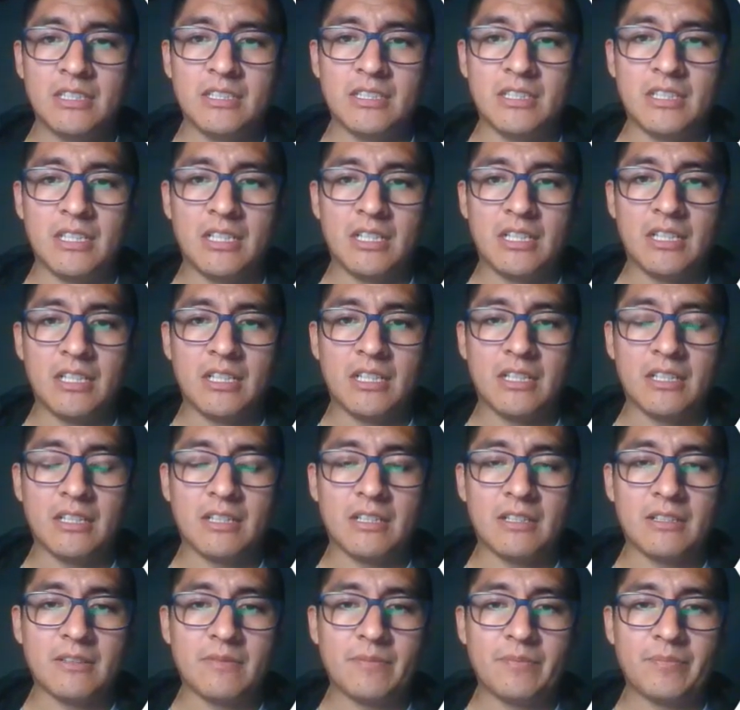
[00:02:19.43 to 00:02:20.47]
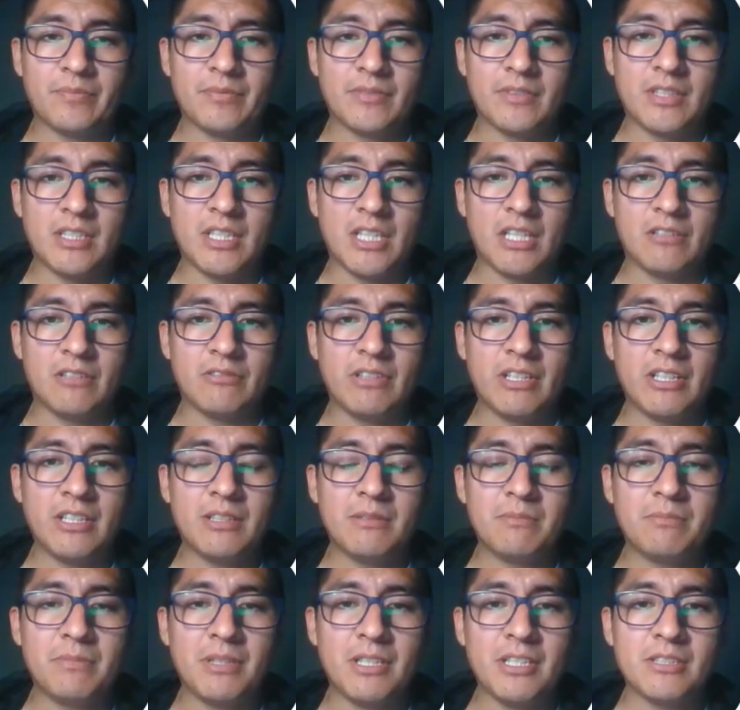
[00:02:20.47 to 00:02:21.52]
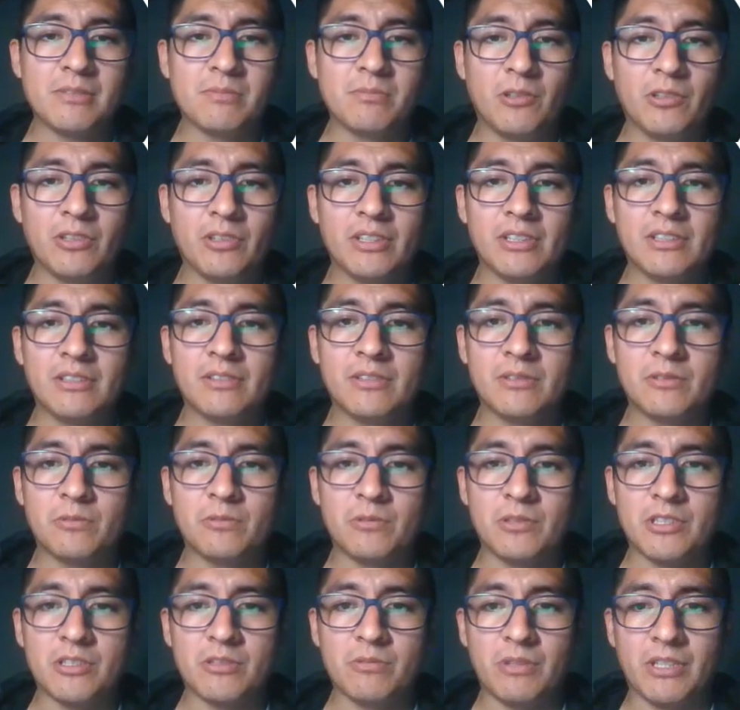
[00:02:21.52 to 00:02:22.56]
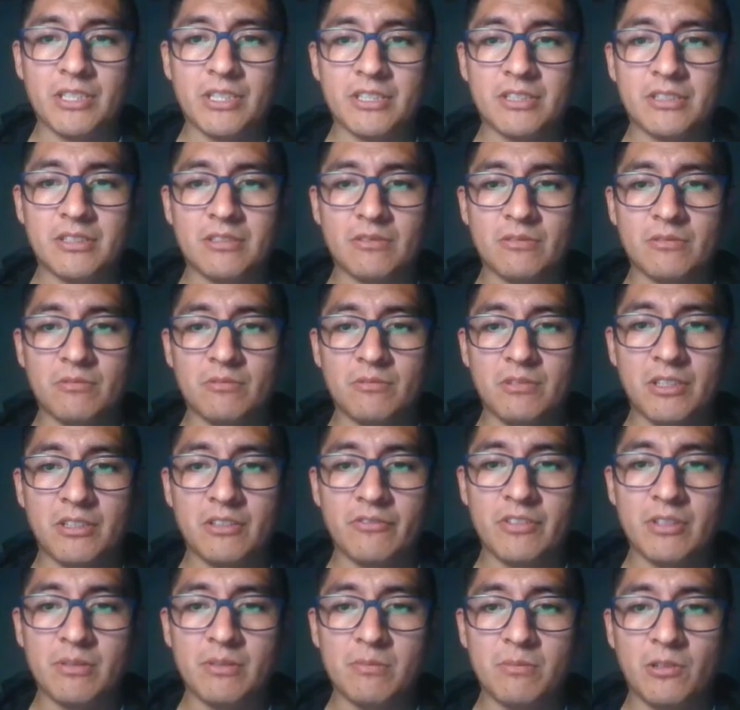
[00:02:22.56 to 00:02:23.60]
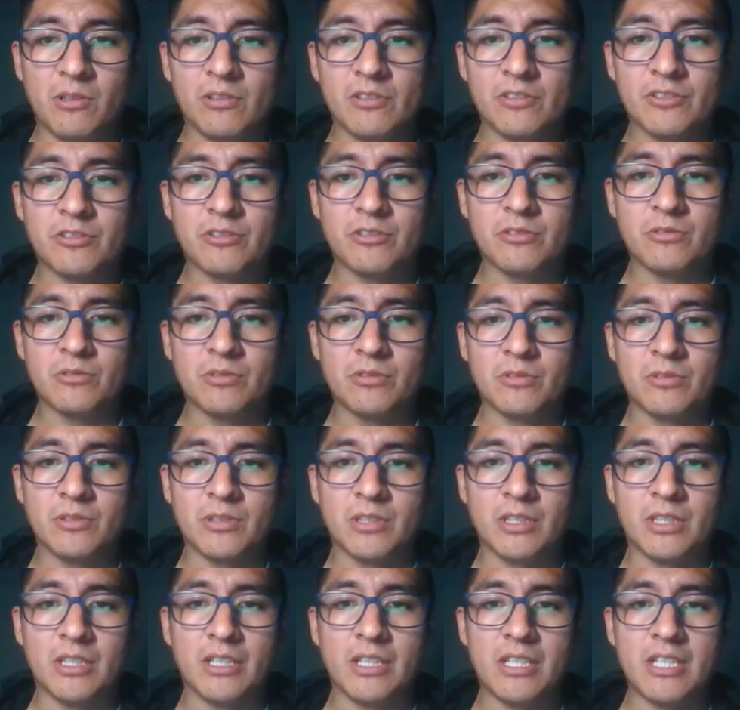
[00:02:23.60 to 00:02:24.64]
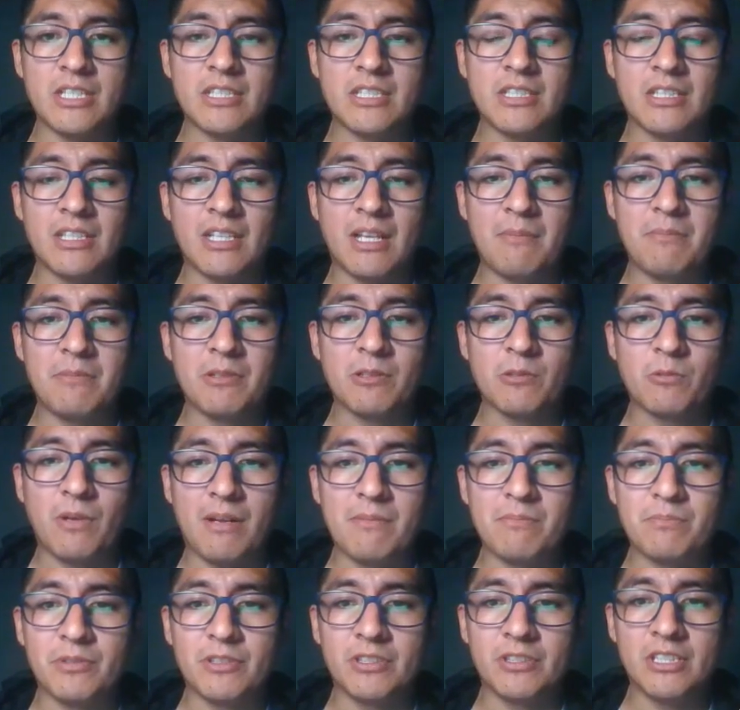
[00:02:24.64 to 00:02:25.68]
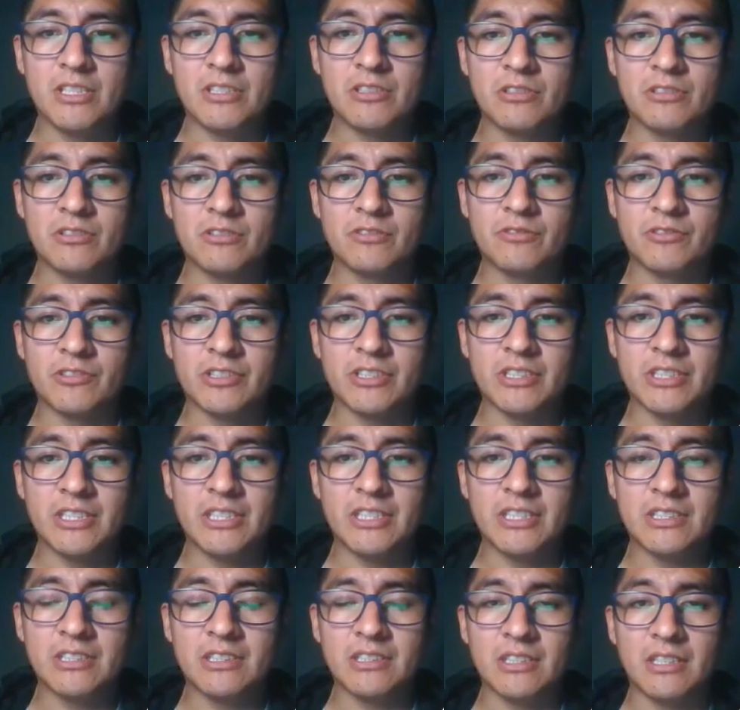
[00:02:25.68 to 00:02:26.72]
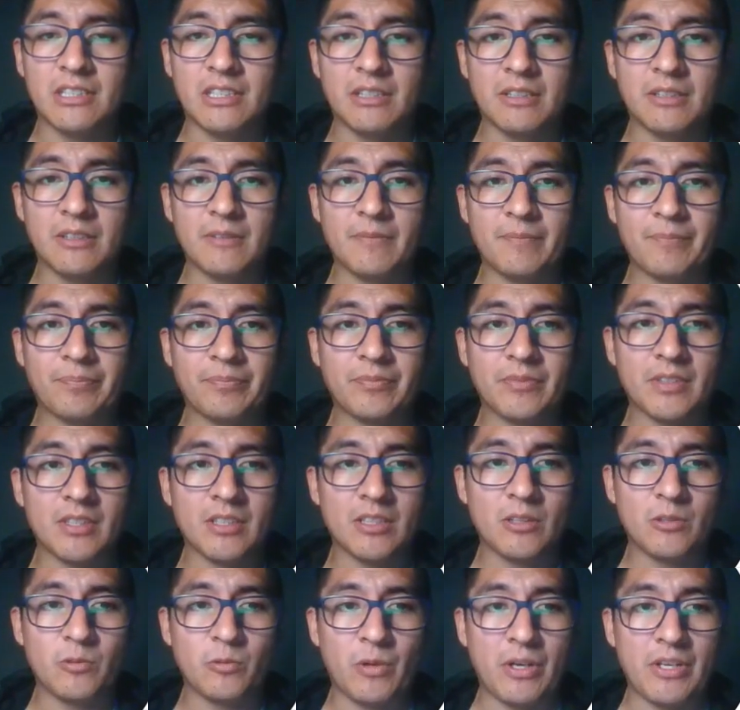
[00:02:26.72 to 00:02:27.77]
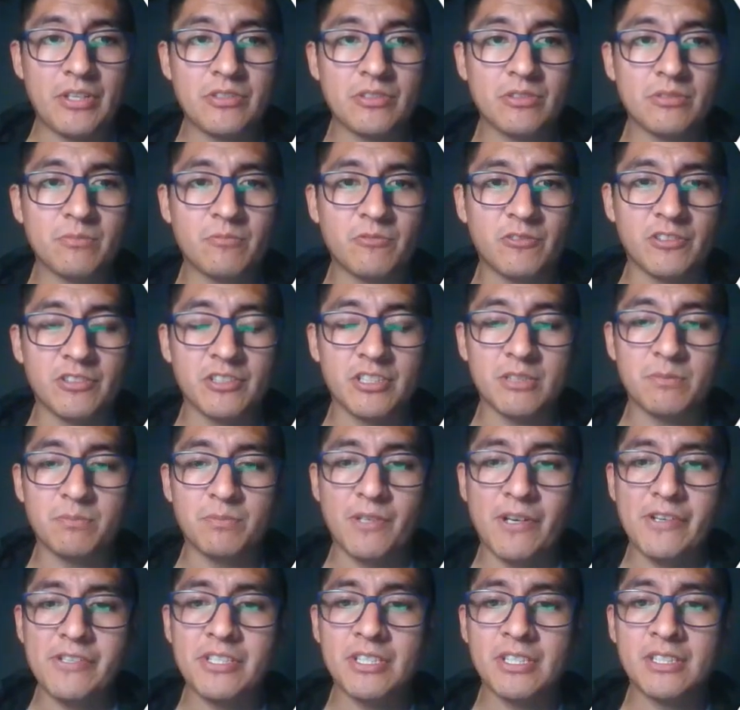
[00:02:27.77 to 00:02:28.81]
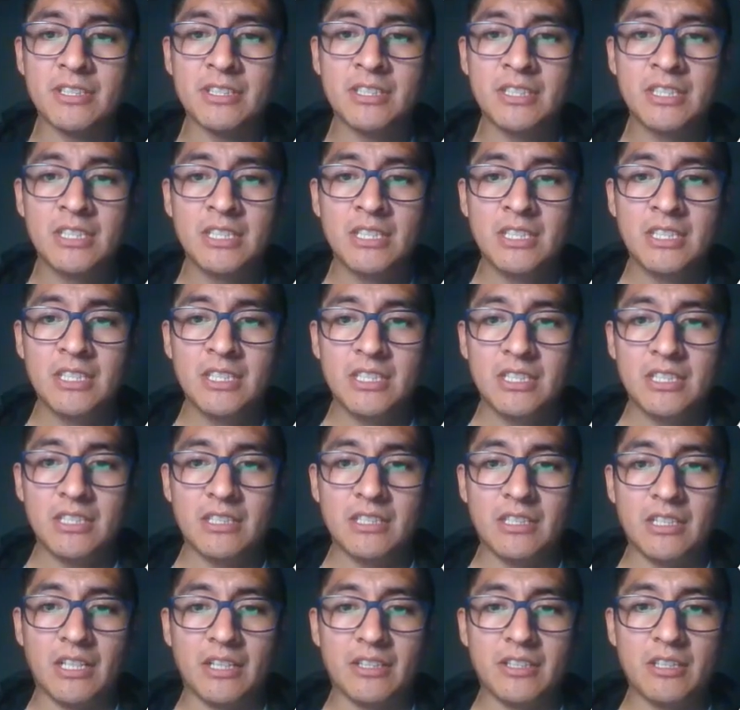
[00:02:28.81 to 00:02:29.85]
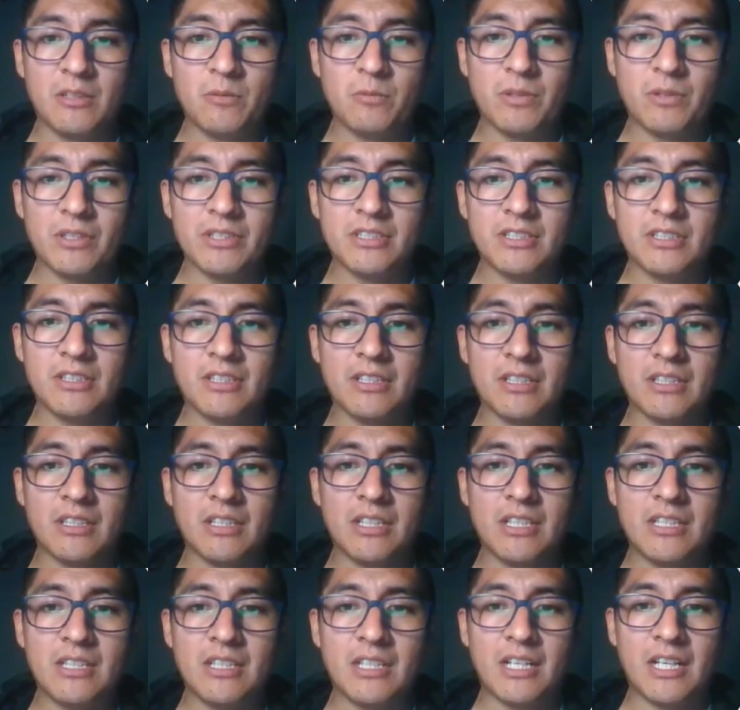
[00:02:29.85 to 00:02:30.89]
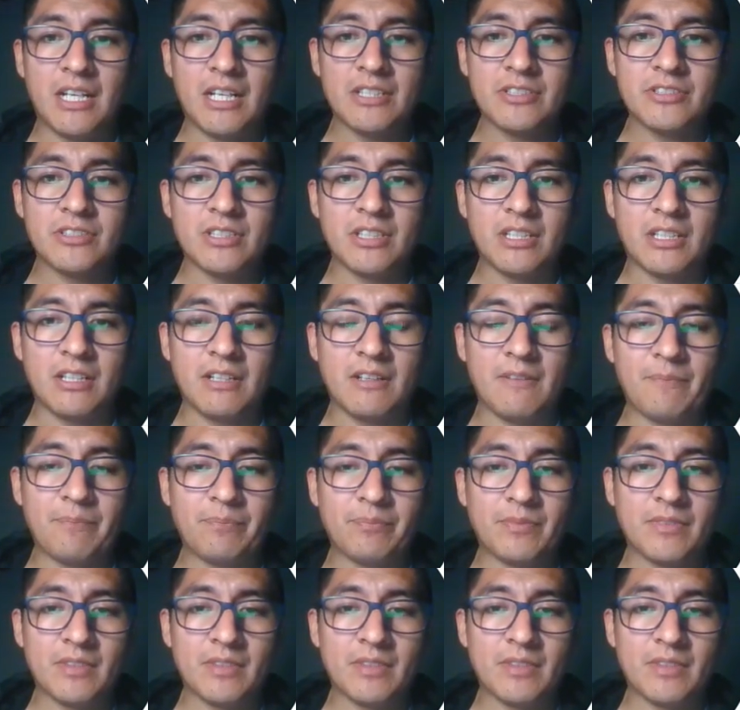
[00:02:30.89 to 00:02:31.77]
uh, the gradient-based model, which was one of the models is the number one predictor for this question for this project, and it has a